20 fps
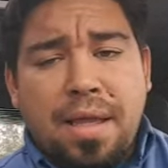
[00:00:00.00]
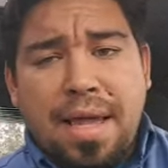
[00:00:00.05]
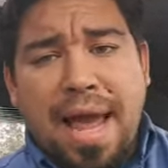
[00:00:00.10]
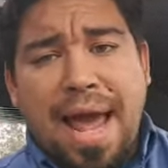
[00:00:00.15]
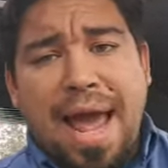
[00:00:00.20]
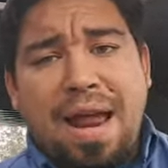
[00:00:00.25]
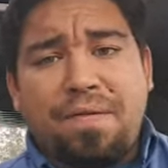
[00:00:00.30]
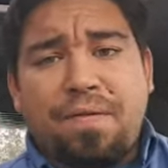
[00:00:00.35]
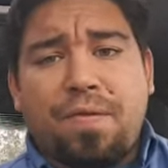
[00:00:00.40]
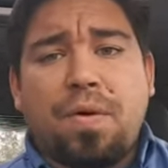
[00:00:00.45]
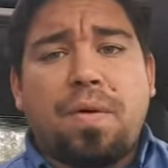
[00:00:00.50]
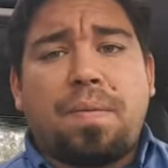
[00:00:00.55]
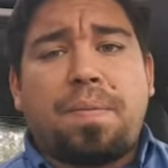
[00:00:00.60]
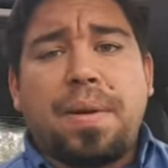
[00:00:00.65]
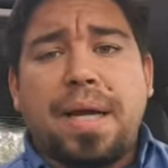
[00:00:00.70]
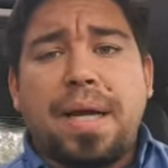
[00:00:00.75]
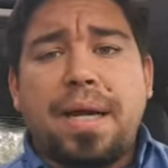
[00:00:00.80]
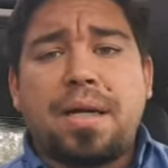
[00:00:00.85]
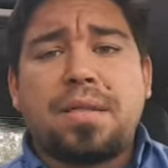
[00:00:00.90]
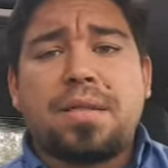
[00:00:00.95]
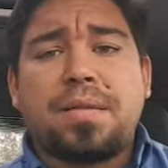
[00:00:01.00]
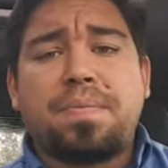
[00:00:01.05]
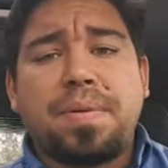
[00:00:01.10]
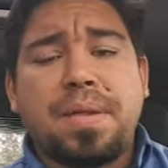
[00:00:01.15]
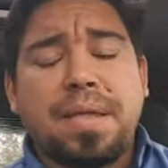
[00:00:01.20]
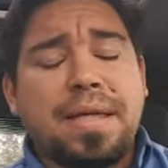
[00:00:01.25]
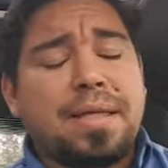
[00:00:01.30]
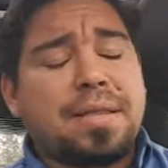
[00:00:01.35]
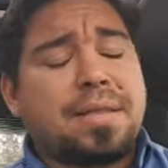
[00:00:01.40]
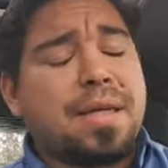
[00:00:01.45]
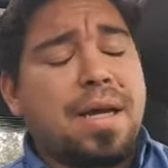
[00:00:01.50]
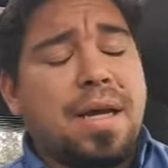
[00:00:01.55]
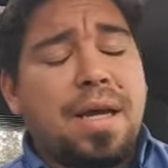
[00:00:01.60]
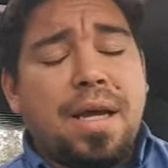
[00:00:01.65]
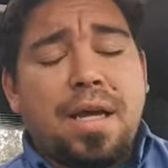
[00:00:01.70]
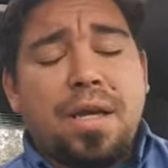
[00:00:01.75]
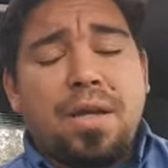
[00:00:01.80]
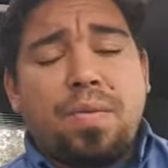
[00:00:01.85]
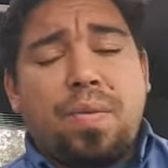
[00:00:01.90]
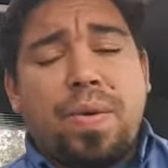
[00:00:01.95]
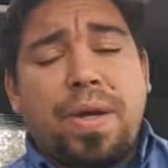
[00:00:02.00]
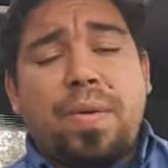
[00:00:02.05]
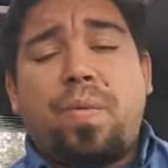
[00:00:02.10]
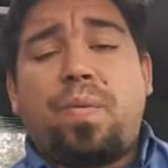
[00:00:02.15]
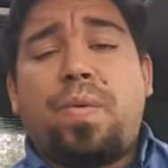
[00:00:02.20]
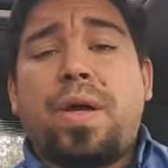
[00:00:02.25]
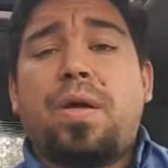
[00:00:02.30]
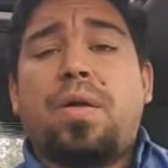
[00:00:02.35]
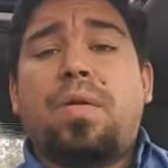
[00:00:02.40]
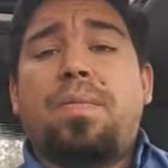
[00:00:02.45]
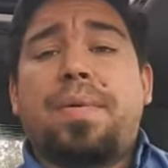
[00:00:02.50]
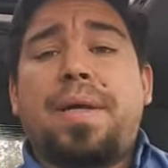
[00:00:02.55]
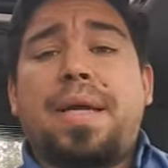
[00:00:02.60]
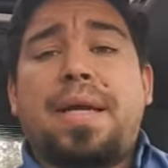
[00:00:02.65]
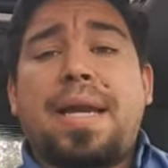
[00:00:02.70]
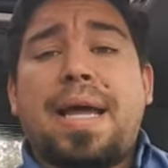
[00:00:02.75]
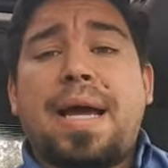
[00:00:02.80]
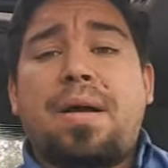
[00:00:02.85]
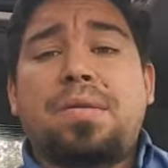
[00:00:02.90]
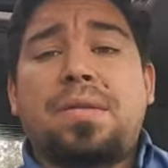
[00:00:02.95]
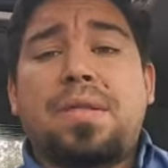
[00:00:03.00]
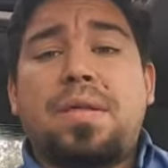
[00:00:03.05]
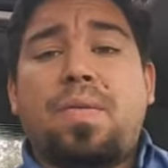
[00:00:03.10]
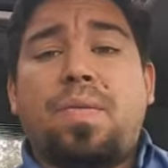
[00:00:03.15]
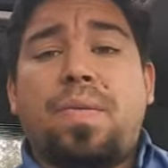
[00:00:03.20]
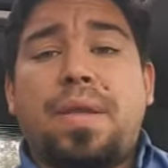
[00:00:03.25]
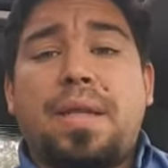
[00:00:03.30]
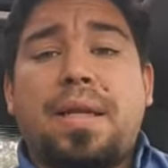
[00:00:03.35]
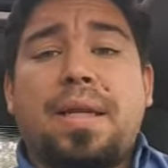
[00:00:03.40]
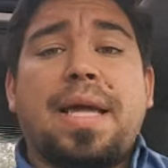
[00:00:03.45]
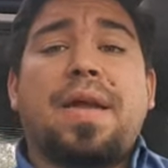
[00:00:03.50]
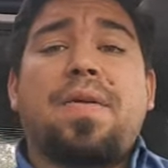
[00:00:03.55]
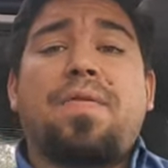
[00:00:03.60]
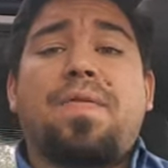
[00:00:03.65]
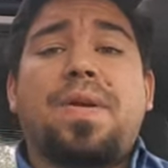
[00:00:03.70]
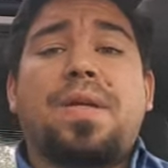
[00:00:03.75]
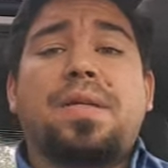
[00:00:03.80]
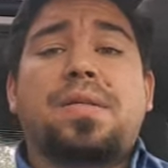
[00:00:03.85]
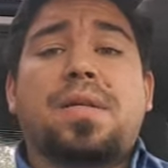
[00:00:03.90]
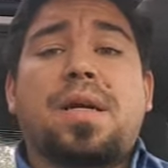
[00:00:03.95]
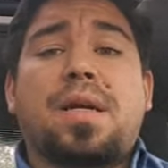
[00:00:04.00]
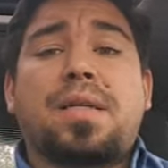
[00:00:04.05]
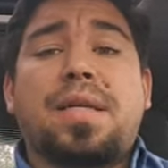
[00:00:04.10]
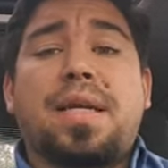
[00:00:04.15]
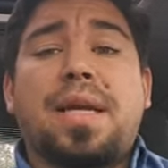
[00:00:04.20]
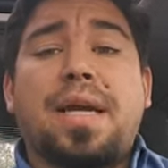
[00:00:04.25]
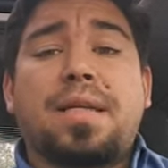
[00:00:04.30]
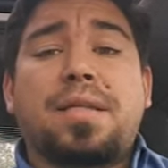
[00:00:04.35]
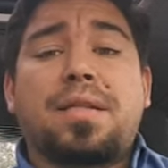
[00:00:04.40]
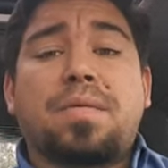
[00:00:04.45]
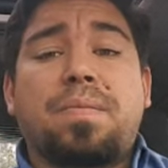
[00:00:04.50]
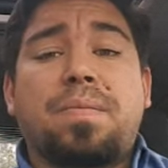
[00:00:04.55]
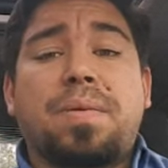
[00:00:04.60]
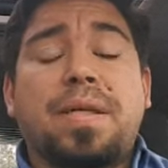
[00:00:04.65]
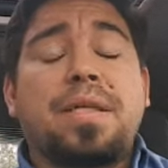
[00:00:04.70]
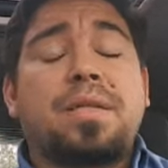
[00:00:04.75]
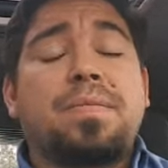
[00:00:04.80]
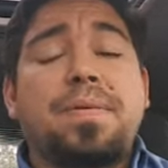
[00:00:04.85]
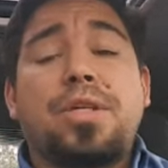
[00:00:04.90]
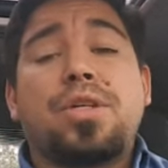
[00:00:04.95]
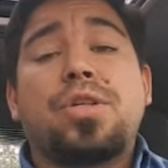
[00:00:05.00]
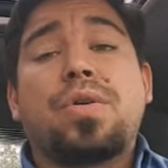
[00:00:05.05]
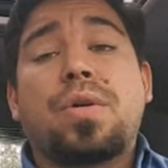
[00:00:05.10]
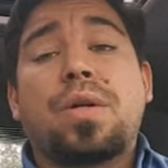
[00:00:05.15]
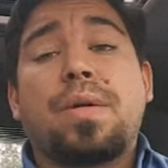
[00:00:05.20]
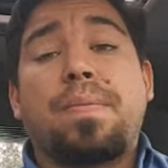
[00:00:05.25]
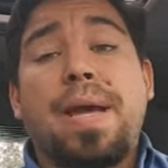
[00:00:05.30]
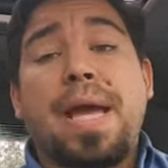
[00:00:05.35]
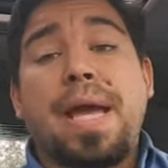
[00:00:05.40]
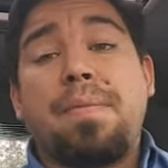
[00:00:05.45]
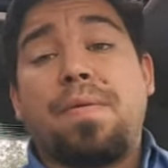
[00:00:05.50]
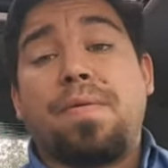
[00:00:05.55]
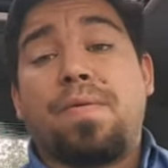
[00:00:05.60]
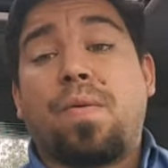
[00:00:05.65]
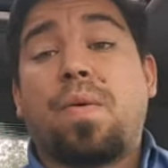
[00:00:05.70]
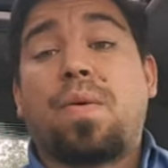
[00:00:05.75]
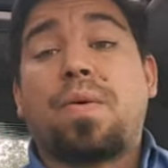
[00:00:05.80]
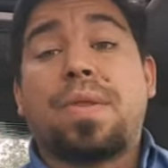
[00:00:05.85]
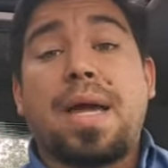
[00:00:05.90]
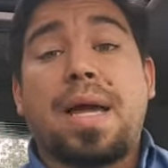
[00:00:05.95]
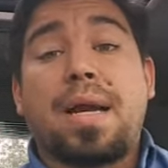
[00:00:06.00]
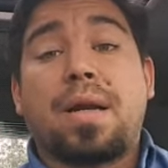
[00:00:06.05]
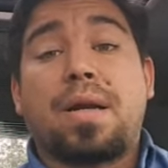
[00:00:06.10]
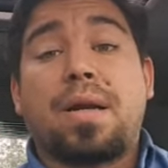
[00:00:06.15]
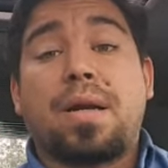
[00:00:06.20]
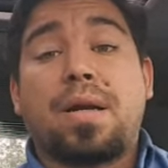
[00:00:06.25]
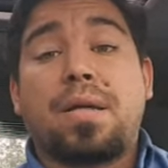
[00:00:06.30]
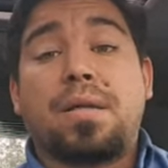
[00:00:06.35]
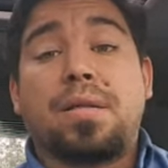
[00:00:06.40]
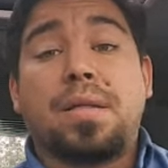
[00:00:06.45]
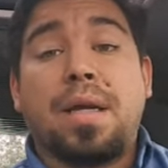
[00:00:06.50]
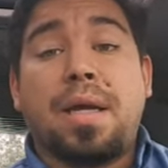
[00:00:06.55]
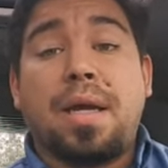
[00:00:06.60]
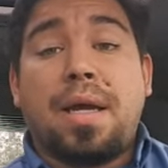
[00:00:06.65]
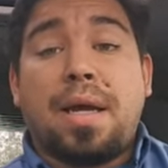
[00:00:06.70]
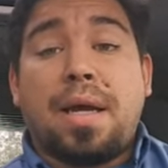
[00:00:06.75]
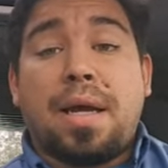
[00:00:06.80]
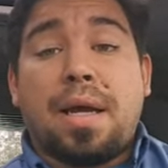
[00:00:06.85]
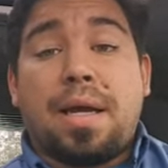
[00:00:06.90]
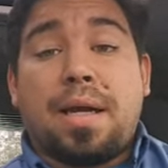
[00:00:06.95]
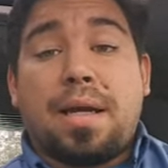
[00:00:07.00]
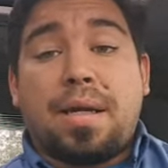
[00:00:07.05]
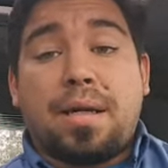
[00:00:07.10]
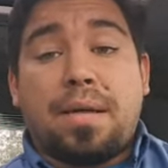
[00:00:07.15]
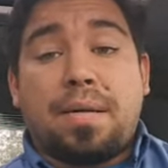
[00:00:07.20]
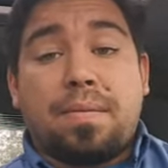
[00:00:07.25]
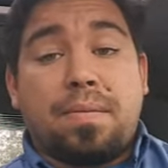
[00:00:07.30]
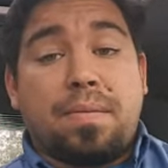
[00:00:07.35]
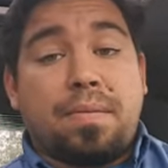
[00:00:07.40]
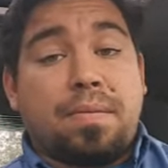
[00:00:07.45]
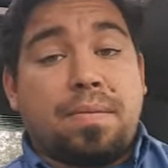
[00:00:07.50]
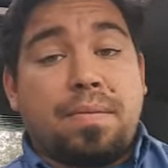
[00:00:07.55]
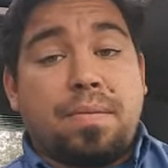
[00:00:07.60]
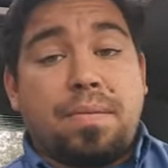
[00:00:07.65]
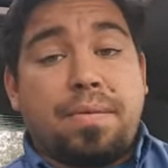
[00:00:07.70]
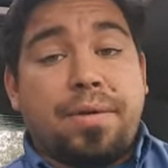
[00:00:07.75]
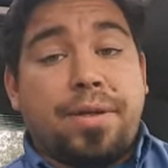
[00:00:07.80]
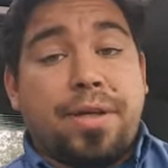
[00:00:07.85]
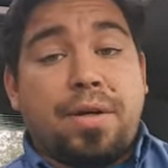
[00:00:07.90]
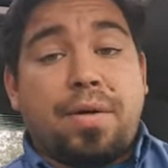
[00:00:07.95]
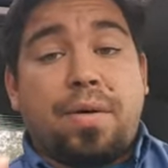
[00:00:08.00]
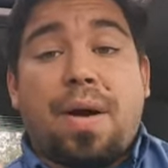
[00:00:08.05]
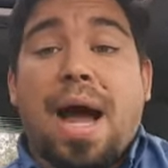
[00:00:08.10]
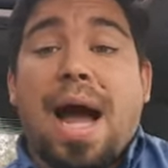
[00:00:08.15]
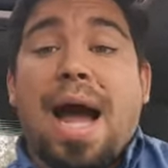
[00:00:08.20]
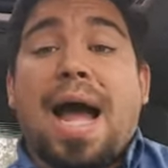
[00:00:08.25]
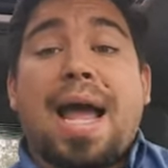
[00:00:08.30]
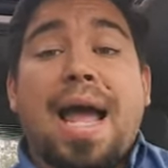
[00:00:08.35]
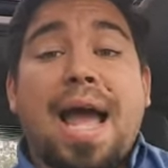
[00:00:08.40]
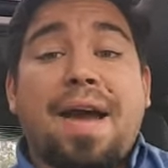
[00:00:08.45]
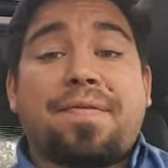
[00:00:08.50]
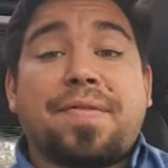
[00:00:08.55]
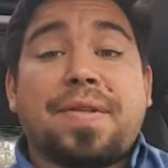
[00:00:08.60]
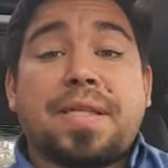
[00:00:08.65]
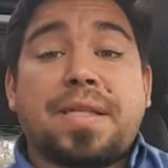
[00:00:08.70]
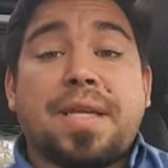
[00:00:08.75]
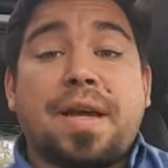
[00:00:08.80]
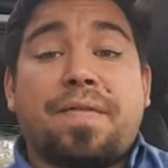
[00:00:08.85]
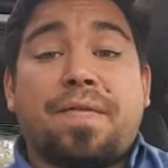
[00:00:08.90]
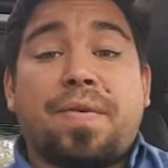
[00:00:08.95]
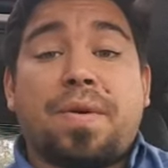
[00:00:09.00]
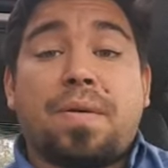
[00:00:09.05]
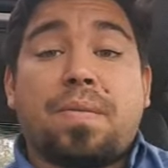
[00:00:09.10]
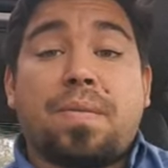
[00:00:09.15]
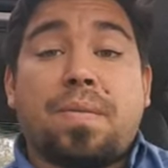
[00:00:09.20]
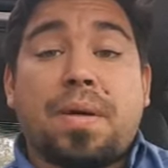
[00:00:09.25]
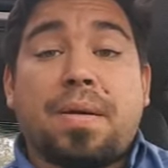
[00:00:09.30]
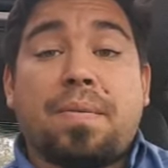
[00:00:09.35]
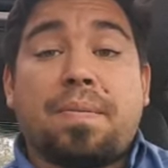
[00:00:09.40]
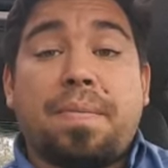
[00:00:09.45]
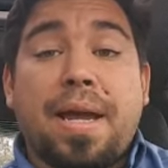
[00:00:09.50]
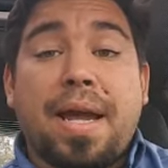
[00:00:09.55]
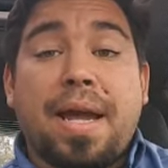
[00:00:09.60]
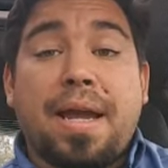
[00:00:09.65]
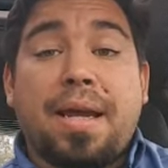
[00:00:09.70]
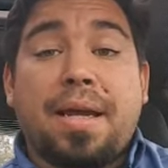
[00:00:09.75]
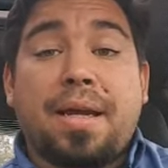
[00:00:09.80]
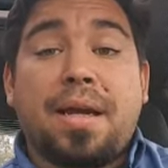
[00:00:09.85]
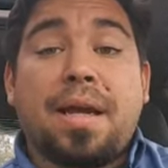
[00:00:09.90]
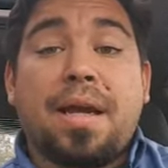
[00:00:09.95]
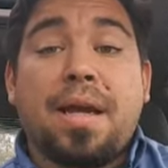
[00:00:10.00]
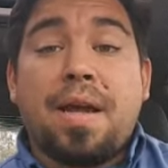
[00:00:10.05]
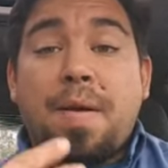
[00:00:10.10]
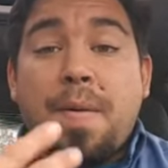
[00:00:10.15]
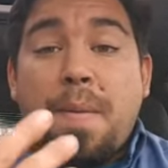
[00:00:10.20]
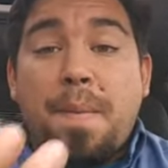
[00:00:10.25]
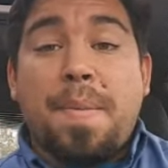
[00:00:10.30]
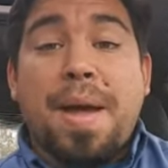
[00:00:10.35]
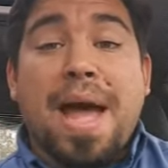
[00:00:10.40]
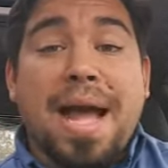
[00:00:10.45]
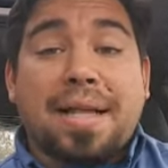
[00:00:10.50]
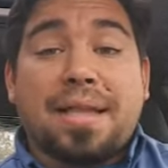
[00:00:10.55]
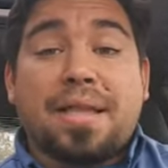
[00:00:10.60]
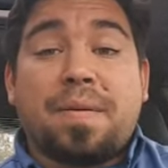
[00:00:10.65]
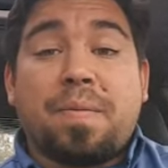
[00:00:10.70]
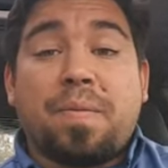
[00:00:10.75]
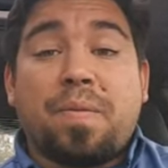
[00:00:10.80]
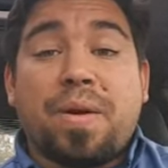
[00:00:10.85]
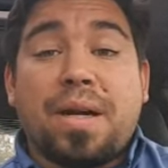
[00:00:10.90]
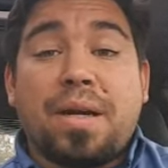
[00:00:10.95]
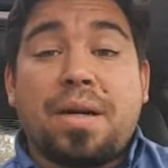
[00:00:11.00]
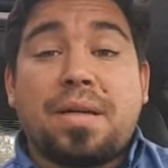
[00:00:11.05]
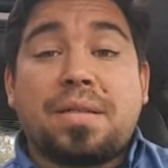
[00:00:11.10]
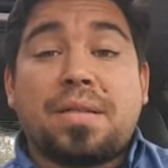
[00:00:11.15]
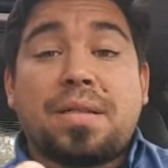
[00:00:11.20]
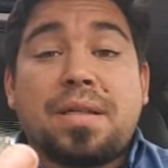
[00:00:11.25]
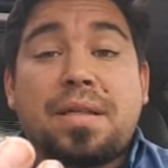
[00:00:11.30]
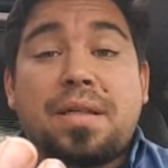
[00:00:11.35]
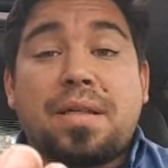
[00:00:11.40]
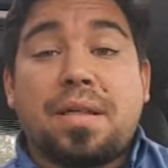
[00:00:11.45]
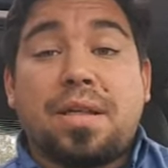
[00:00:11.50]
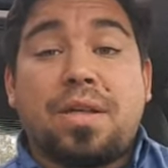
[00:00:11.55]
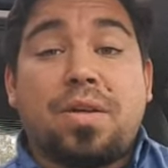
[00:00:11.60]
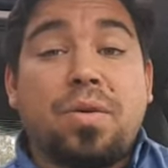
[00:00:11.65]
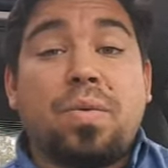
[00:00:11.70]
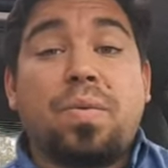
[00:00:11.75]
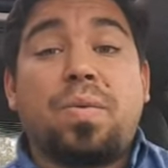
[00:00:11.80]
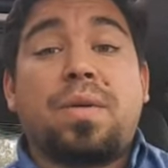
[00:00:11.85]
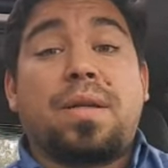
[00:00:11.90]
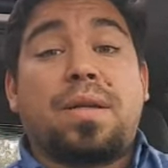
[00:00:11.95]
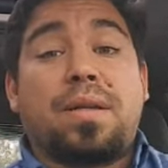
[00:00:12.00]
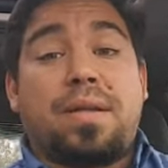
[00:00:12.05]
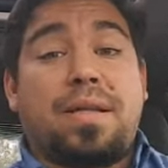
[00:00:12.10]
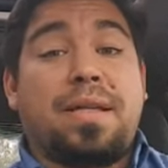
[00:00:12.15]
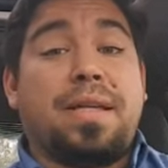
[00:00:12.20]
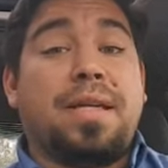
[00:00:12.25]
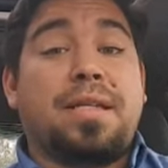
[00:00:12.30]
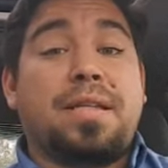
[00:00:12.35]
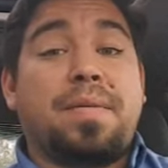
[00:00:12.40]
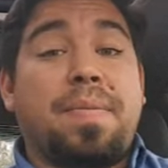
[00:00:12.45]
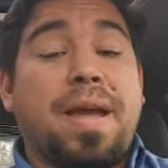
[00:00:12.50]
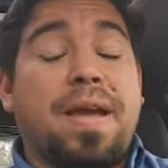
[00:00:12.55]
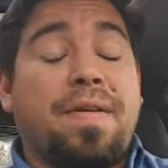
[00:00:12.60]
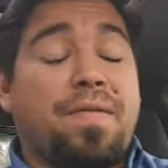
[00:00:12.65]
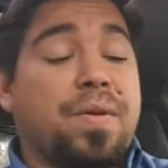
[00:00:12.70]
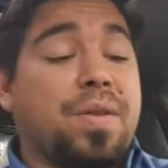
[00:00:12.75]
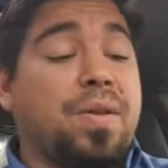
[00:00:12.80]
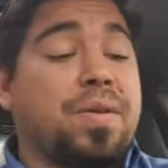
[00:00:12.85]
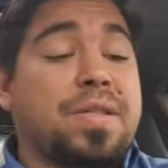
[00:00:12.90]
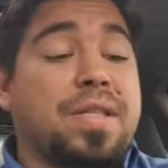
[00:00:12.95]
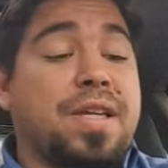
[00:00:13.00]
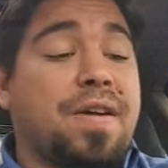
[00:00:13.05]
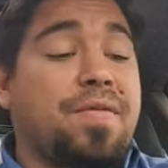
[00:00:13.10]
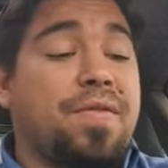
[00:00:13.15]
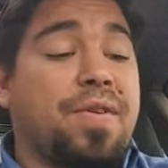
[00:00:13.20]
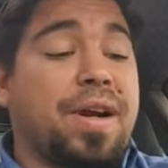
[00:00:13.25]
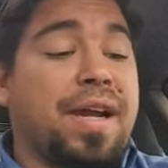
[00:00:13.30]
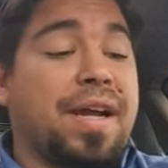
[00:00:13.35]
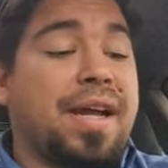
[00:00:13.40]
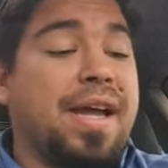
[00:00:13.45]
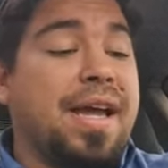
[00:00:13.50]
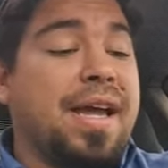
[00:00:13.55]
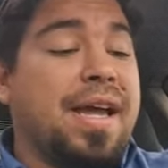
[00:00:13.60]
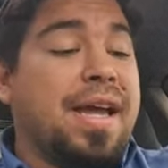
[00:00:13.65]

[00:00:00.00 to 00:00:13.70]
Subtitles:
The handful of players, please. We will be announcing when the late fees start to hit, so please be sure to pay before that occurs. I have to suffer when paying back the winners. You will need to pay for those suffering.